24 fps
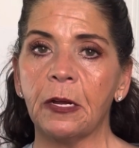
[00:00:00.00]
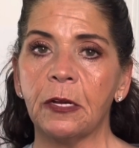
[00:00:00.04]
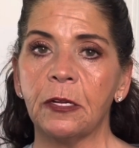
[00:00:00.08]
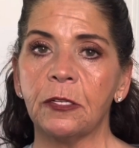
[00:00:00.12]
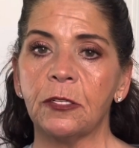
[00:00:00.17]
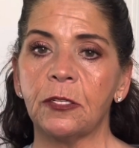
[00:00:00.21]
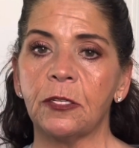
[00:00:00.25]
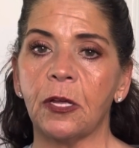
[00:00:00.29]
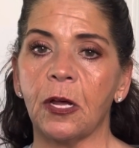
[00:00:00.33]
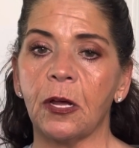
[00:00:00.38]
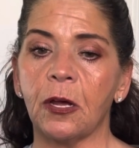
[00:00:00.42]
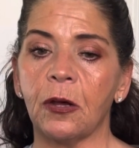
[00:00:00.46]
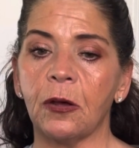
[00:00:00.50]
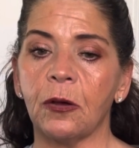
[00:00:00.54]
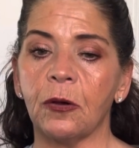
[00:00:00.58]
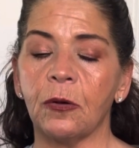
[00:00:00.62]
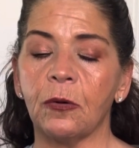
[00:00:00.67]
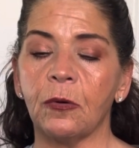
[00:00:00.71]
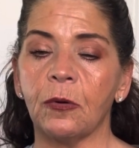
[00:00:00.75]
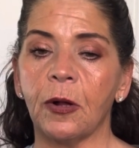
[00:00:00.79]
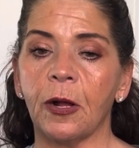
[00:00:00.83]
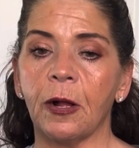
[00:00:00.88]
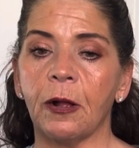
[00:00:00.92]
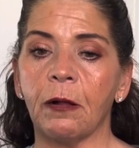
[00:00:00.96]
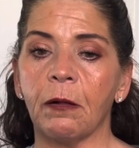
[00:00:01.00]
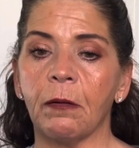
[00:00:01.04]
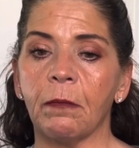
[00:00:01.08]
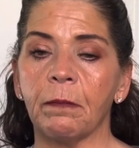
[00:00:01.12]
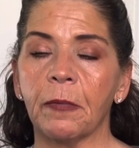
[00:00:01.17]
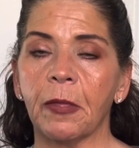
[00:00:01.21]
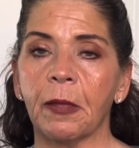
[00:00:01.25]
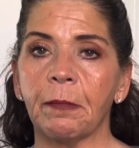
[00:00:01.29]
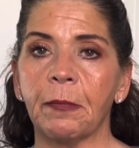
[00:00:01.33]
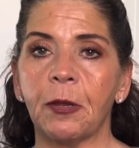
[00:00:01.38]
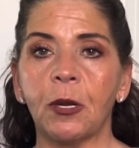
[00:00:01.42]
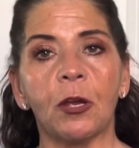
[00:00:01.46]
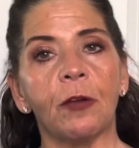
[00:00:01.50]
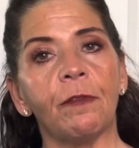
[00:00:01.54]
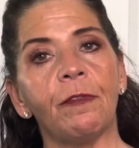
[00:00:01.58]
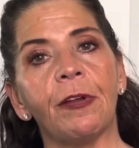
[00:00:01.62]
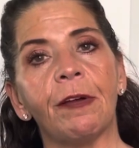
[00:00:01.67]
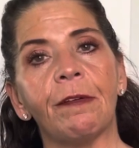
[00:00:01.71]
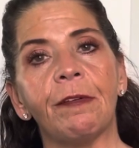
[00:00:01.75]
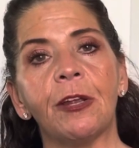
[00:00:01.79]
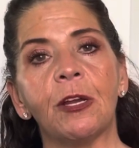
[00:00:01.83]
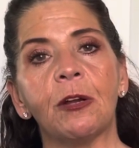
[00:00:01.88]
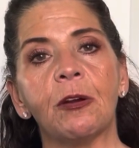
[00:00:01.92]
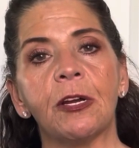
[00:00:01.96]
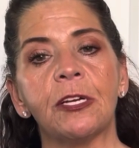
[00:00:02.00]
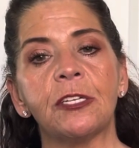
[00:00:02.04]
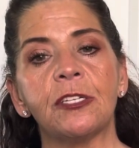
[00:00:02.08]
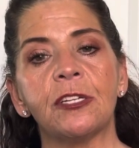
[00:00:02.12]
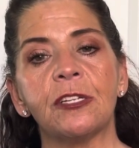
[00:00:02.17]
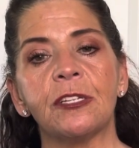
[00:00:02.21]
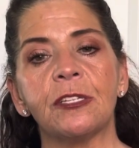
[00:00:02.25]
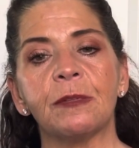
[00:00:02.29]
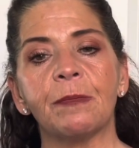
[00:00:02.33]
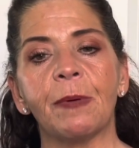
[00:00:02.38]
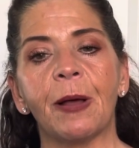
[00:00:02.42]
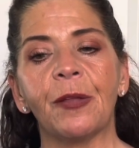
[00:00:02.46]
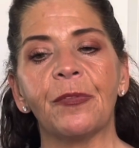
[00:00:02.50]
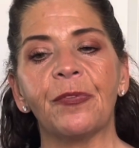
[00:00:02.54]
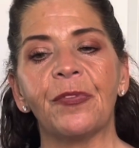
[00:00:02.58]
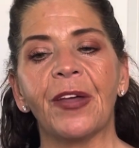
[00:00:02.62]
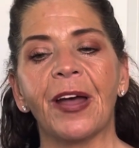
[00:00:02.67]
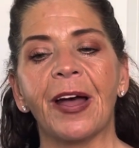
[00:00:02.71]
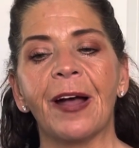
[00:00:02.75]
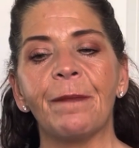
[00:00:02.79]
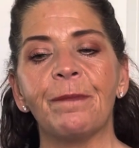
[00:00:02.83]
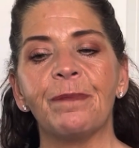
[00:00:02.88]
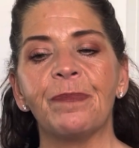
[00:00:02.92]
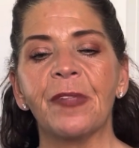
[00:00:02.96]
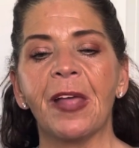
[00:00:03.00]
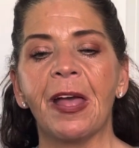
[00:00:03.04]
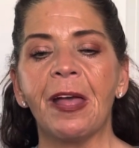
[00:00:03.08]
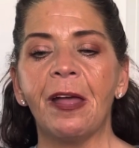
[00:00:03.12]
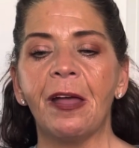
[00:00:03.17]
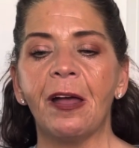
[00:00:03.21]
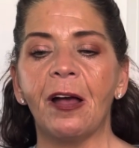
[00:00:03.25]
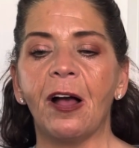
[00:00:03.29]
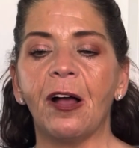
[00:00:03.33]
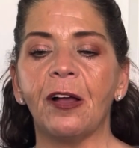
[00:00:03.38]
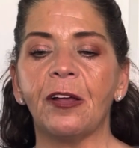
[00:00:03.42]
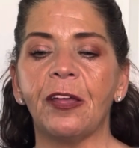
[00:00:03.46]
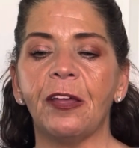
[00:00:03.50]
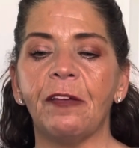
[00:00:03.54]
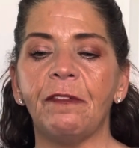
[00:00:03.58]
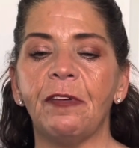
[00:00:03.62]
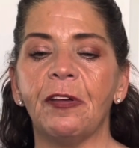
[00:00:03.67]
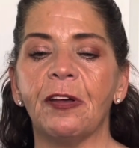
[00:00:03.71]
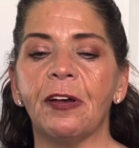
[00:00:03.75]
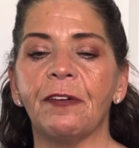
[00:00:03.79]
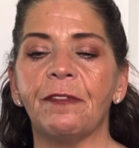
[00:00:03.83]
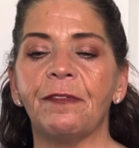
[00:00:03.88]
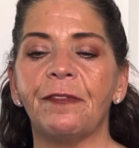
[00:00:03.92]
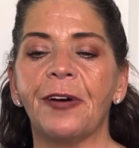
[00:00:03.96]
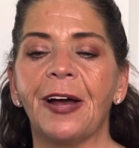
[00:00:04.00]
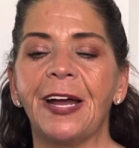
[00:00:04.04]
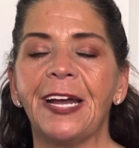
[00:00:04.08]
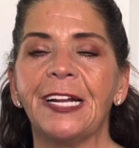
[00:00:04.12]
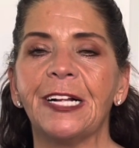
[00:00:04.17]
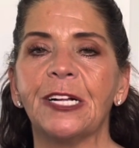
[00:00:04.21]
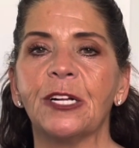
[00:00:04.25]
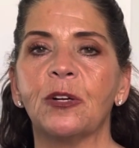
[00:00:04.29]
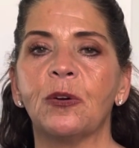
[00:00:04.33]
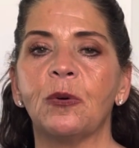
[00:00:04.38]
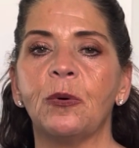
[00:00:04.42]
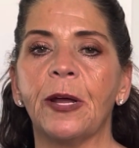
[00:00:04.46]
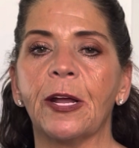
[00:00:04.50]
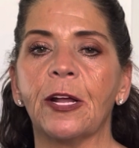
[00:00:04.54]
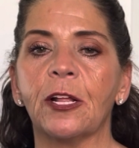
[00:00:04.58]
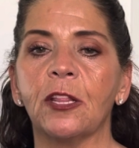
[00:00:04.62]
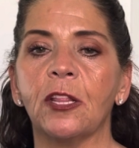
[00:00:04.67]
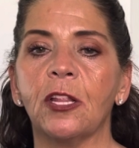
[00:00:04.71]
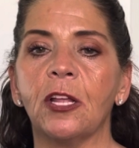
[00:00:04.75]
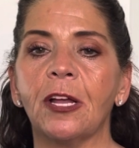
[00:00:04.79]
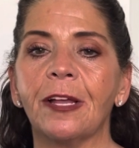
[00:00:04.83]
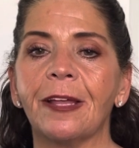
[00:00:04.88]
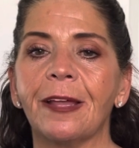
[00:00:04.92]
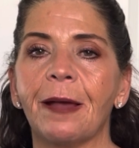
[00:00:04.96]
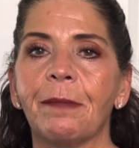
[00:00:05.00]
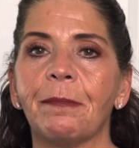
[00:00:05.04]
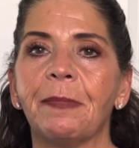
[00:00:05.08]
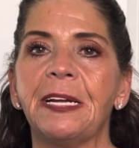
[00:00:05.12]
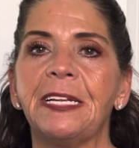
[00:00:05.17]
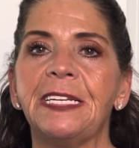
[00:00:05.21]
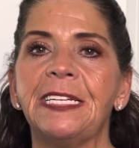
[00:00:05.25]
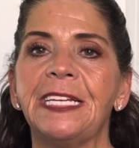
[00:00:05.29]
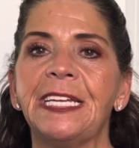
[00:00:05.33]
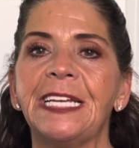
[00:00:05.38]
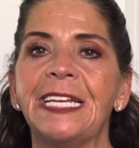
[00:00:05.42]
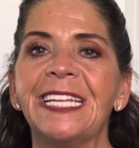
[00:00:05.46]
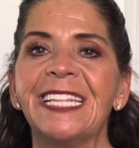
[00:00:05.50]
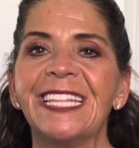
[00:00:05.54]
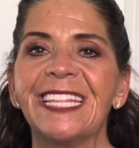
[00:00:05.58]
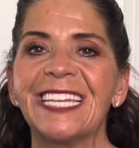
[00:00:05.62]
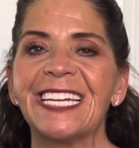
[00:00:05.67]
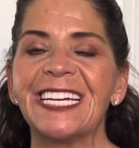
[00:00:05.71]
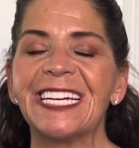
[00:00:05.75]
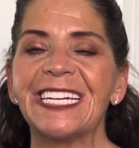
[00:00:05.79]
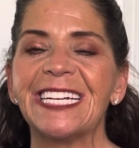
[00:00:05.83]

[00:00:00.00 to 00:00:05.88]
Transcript: So let me know if you have any questions about that. I'll give you a final quick look at my teeth.